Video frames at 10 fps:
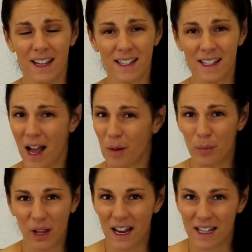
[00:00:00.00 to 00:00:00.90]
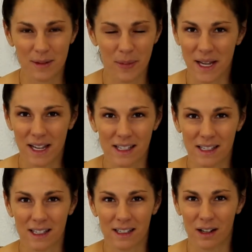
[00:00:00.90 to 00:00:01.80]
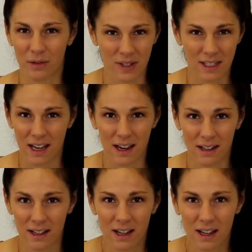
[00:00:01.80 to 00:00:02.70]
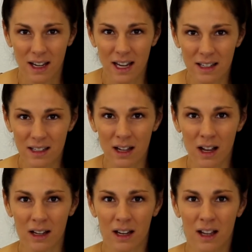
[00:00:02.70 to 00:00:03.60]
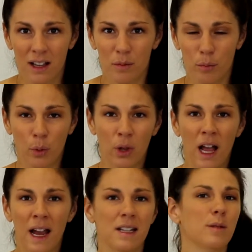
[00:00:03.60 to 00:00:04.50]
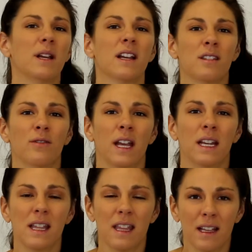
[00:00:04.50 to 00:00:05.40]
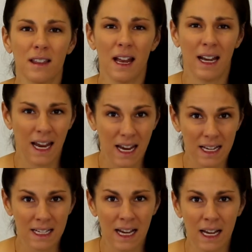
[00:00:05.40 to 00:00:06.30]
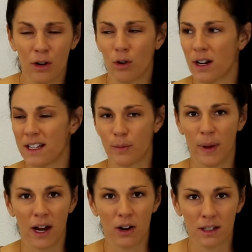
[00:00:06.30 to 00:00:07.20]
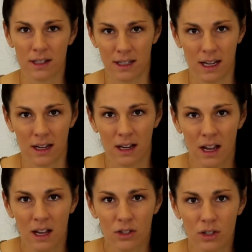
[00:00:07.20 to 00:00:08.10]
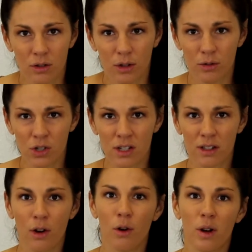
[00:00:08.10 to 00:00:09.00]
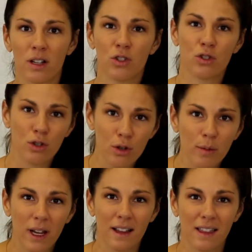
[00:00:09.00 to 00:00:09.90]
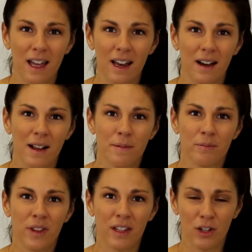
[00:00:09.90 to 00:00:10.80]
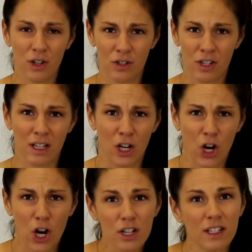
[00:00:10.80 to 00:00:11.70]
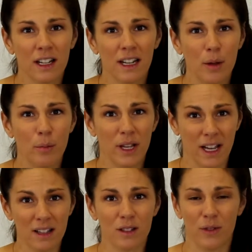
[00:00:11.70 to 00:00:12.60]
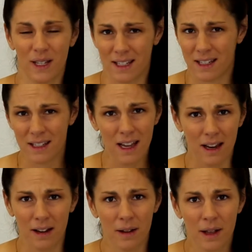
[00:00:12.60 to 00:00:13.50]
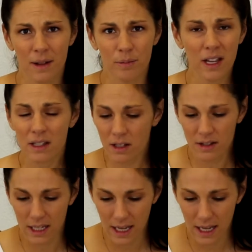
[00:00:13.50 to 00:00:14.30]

he's not blind because of sin he's not blind because of anything that he did or his parents did. So don't just go assuming that that there's just a curse on him because of his sin. That's not the